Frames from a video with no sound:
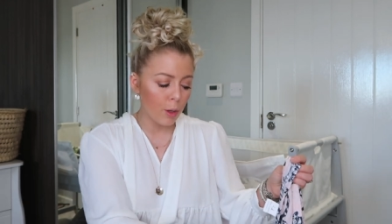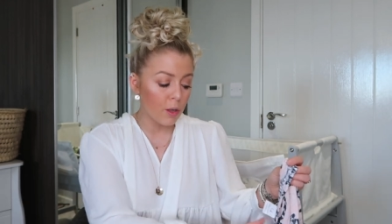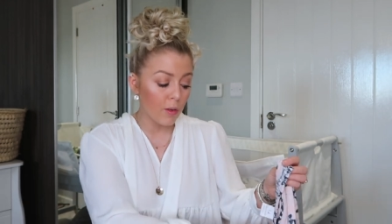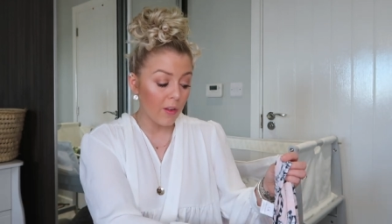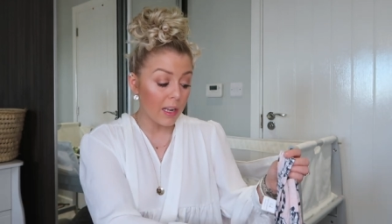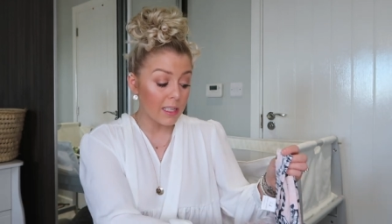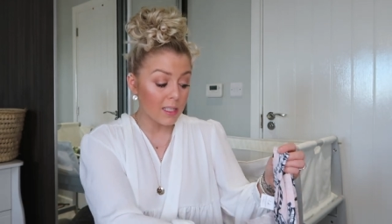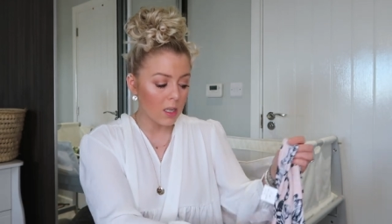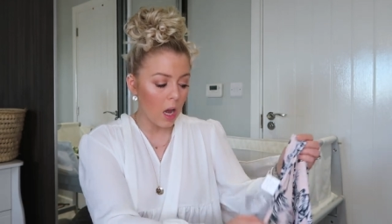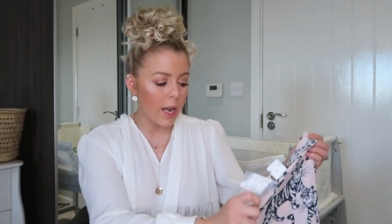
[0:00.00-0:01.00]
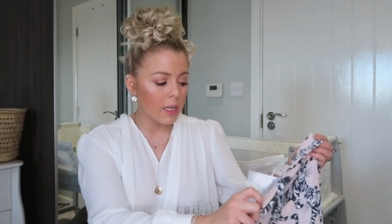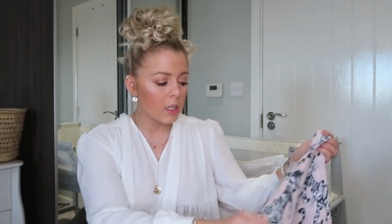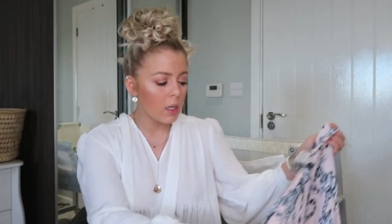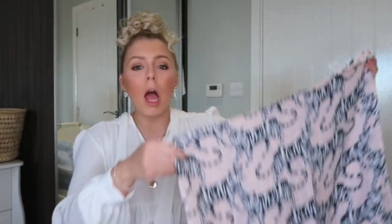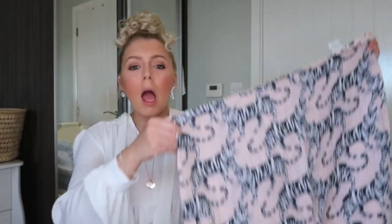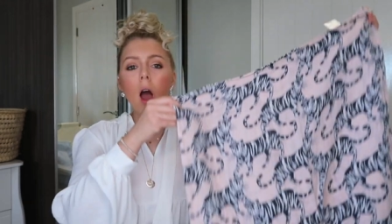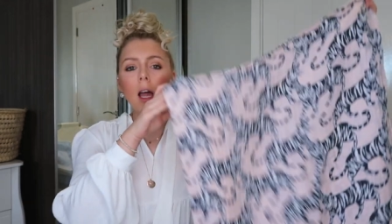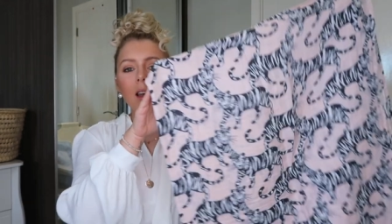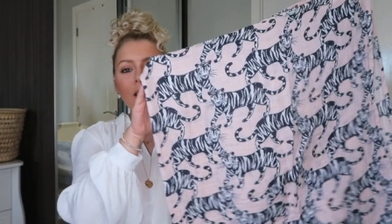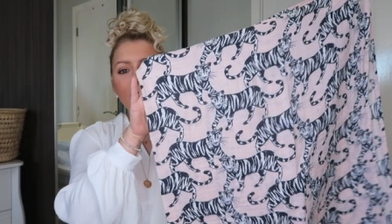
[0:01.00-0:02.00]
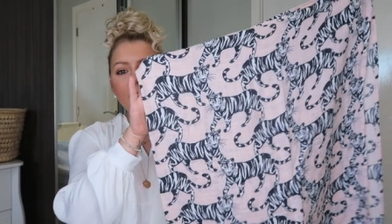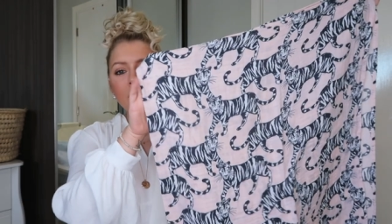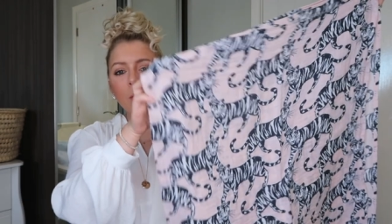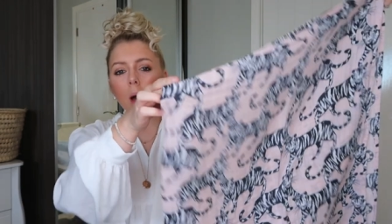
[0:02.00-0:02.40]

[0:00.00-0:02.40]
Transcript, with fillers: beautifully designed. I, I love this